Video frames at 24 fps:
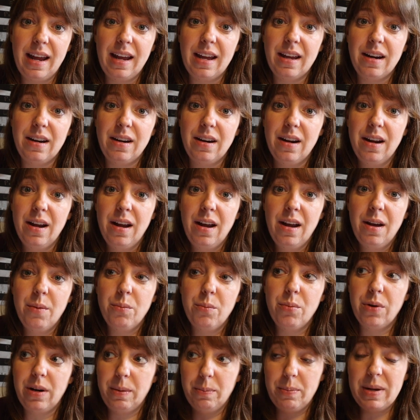
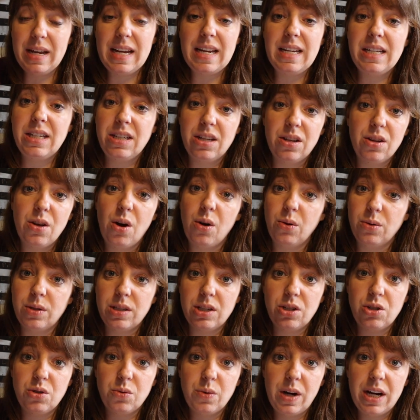and bring peace to the whole
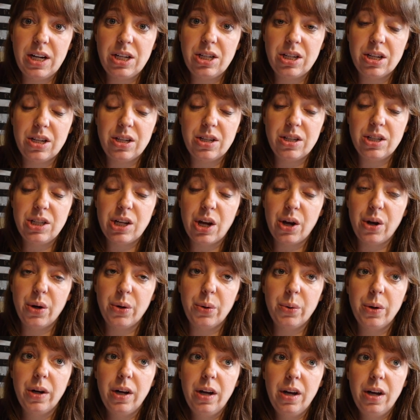situation.
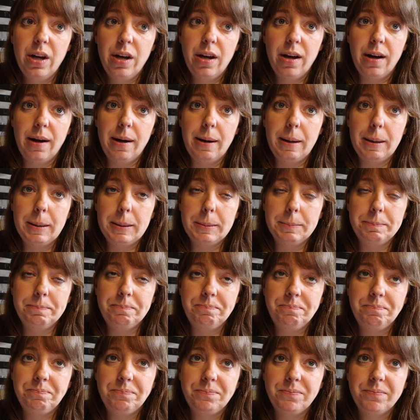So,
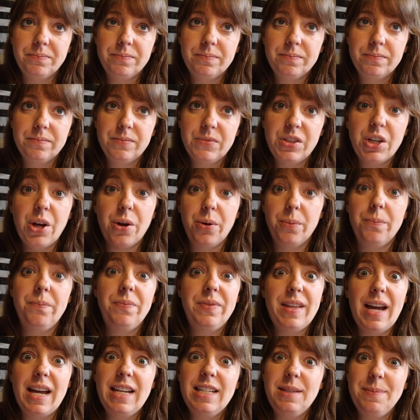um,
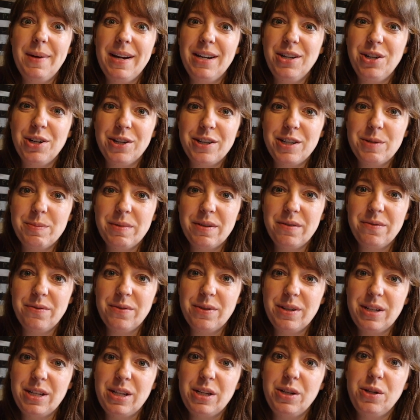so that's my encouragement
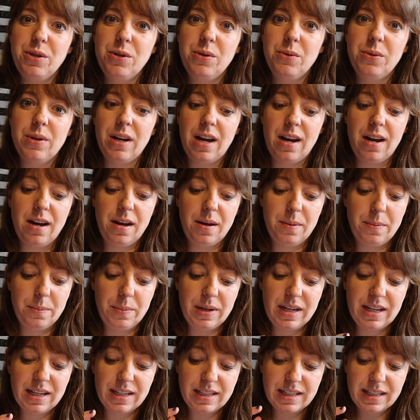for you um,
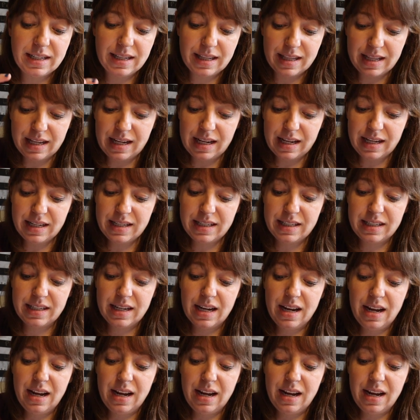because this